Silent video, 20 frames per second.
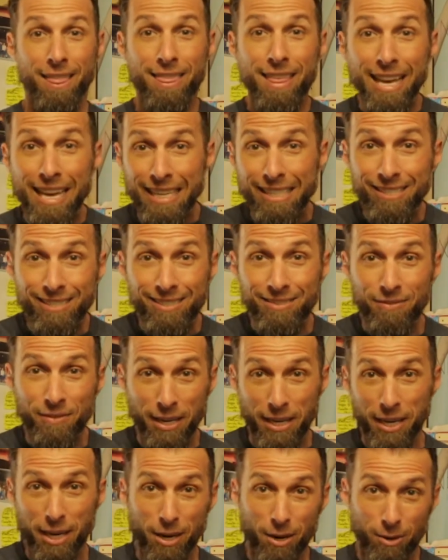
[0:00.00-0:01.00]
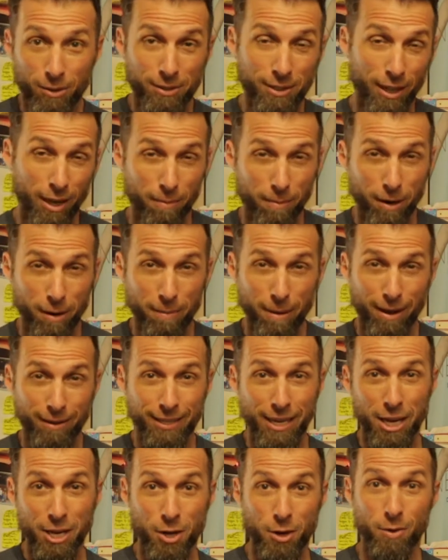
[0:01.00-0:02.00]
This video is going to be
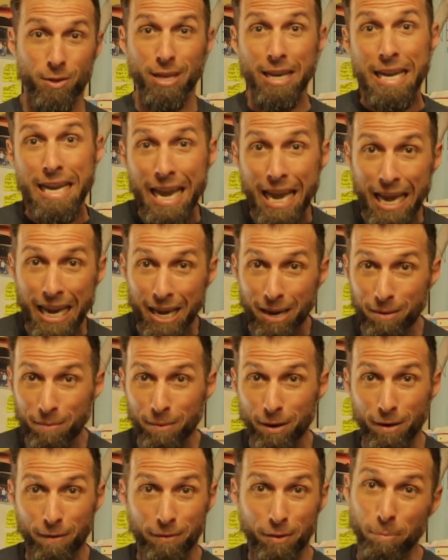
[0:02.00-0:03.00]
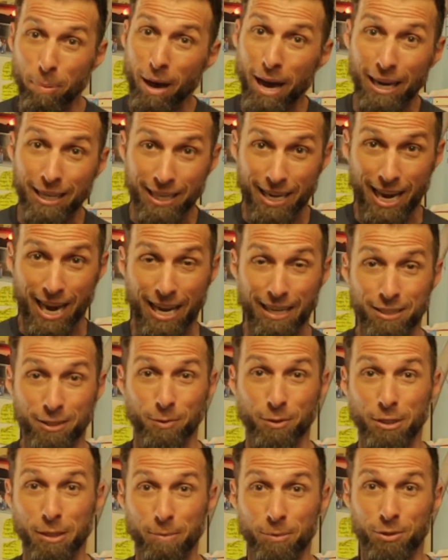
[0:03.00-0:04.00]
about telling you the name of the podcast,
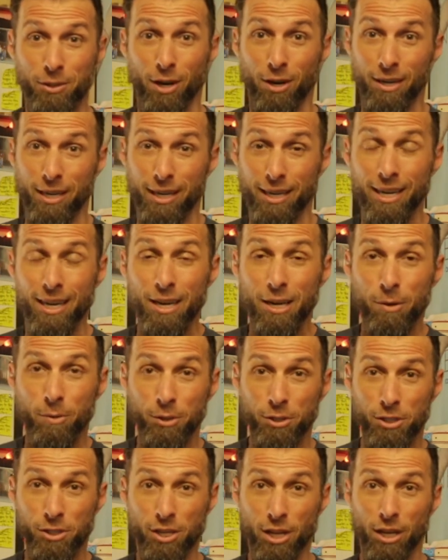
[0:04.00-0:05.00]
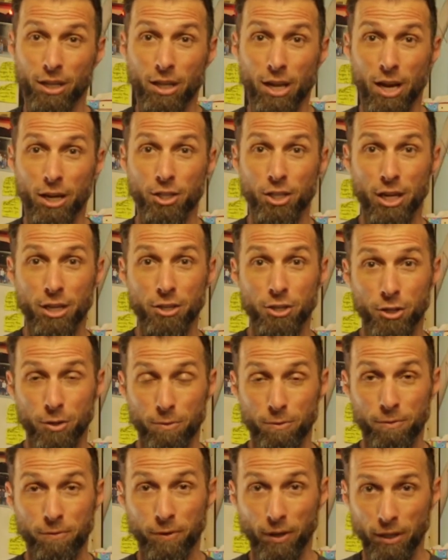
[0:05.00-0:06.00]
which I'm starting, which is going to launch on
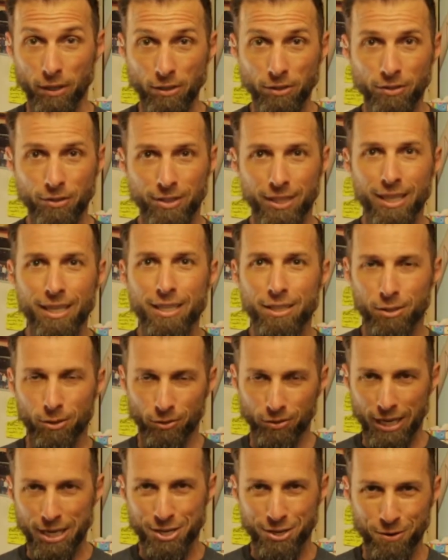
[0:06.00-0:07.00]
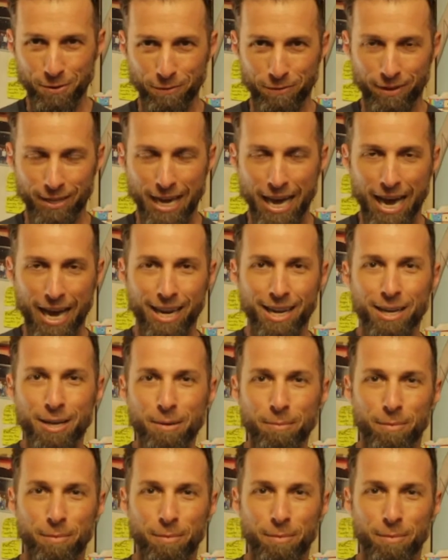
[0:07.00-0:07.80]
June 1st, so stay tuned for that.